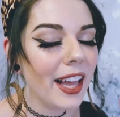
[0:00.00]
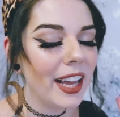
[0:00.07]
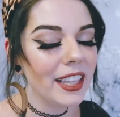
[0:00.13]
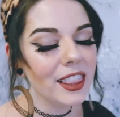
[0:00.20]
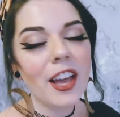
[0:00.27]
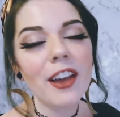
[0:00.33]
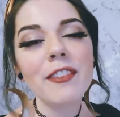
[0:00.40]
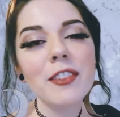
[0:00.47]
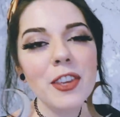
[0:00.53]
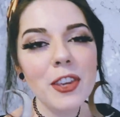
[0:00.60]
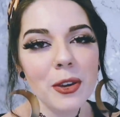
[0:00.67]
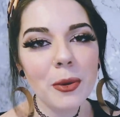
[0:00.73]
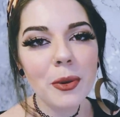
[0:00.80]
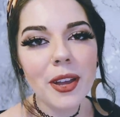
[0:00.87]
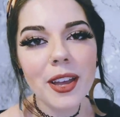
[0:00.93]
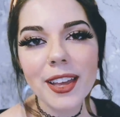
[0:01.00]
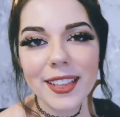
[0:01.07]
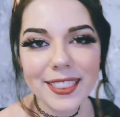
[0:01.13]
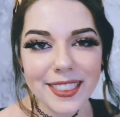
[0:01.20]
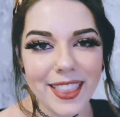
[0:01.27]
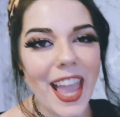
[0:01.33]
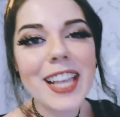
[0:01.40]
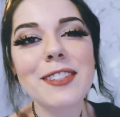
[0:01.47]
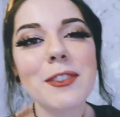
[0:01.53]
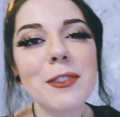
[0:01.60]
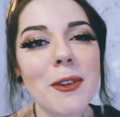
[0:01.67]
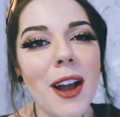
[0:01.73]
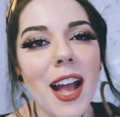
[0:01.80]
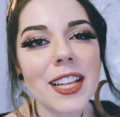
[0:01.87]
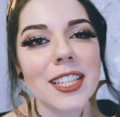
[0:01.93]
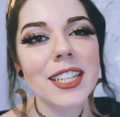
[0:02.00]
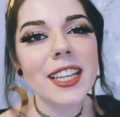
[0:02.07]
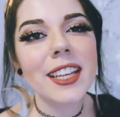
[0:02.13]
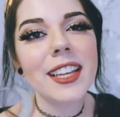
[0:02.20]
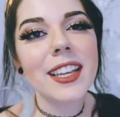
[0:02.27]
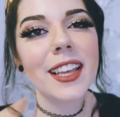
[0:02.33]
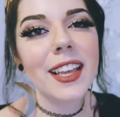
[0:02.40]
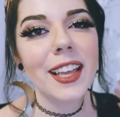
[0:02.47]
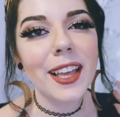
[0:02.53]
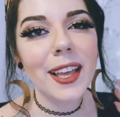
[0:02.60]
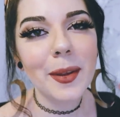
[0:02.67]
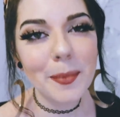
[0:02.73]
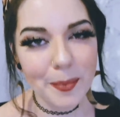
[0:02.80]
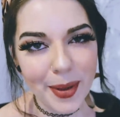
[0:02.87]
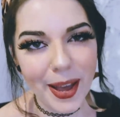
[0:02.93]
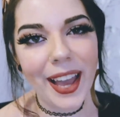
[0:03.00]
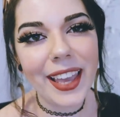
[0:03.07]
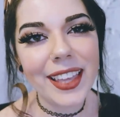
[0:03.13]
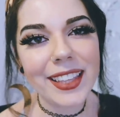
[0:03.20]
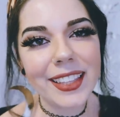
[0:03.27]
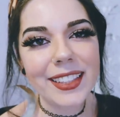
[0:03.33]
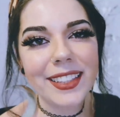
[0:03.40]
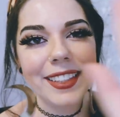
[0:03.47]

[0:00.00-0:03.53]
I love you. Thanks for watching. Bye.